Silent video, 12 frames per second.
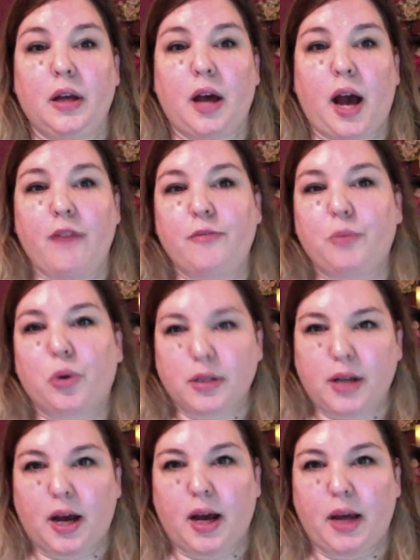have more
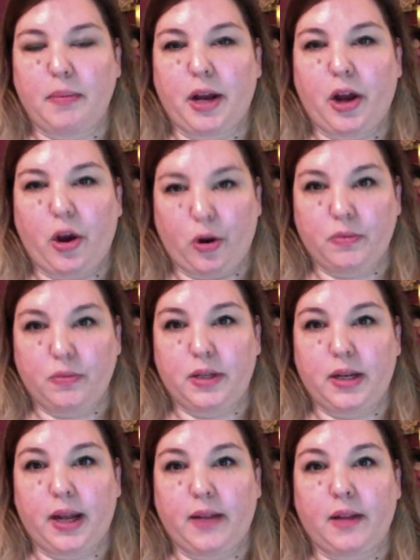time at home to
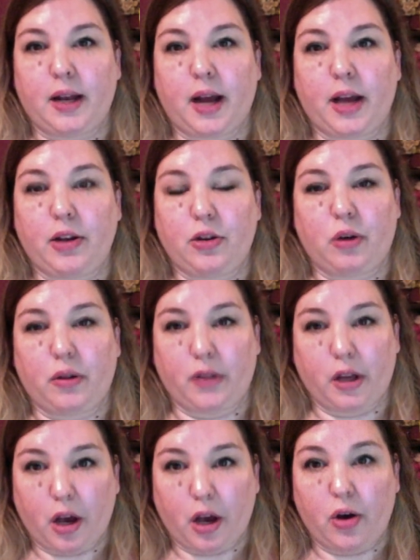knit than I do on the
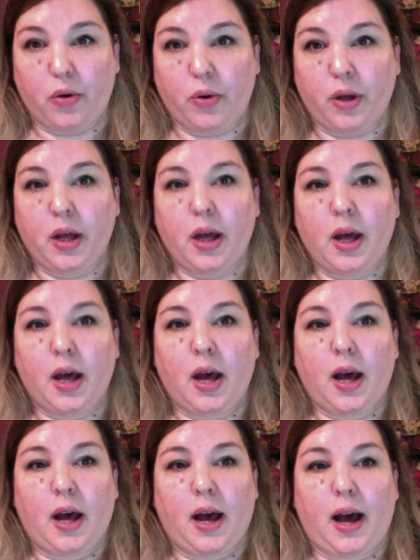go.
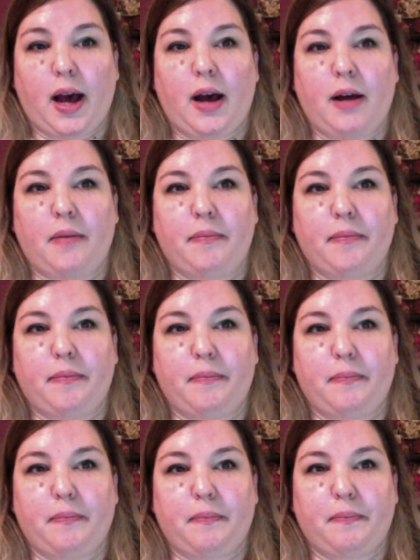I'm
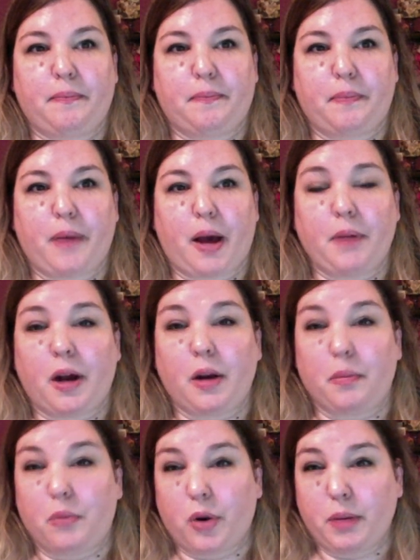not a
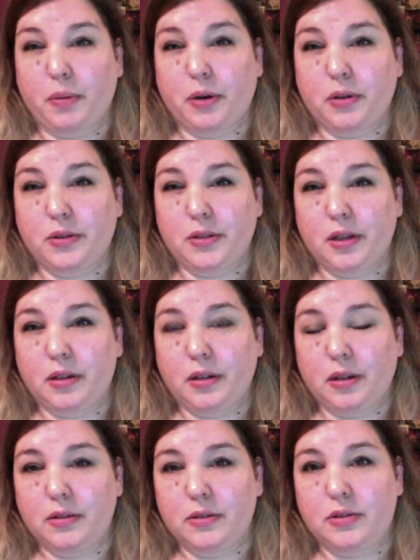morning person,
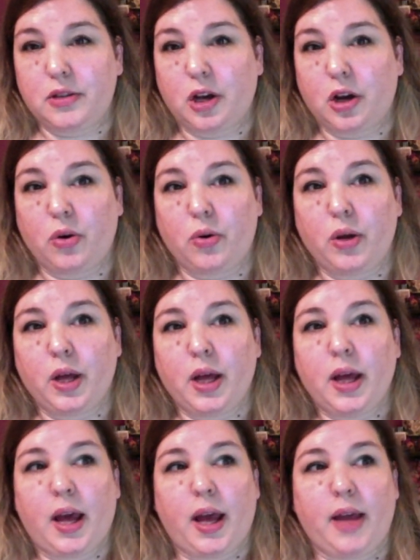so,
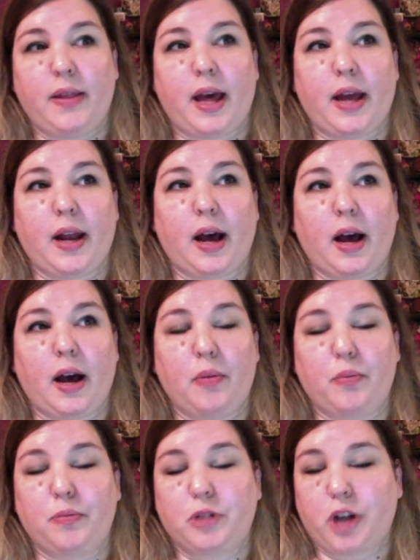and then
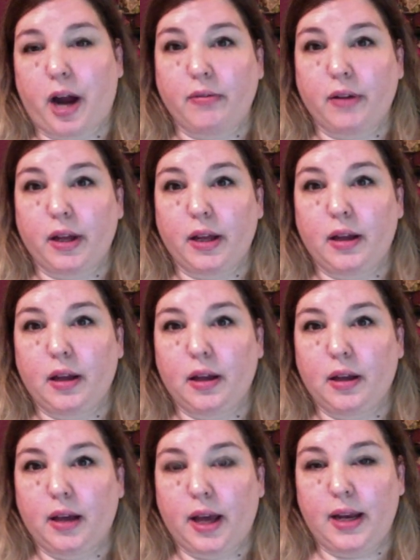traveling
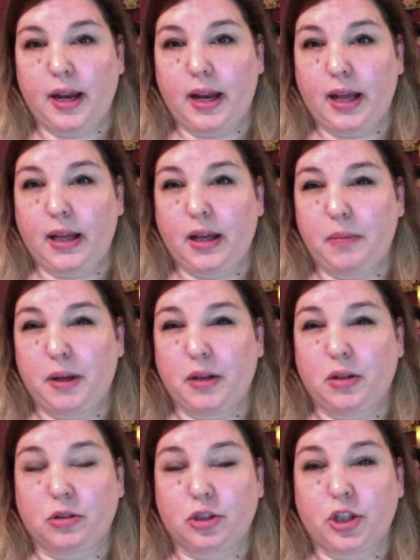and knitting can be a
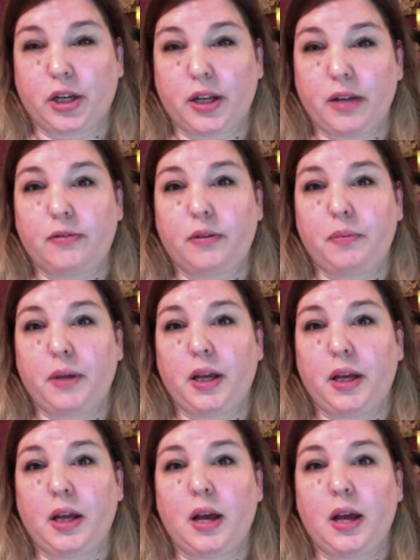little tricky for me.